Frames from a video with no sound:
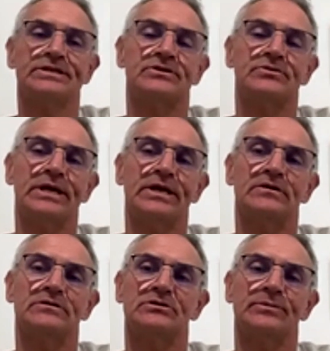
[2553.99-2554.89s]
So we're going to go
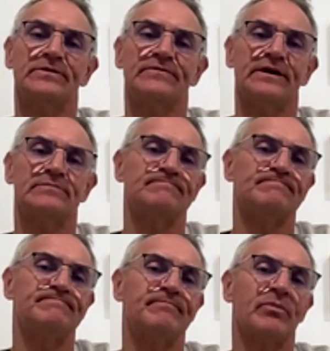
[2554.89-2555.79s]
into a
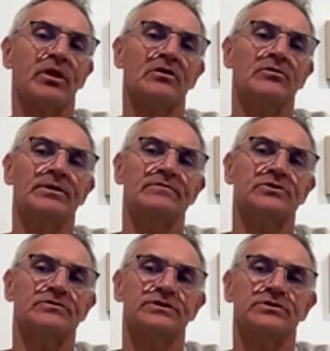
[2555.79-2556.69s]
little bit of
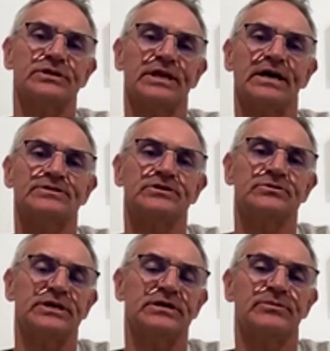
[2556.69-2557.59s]
soft skills and hard skills here,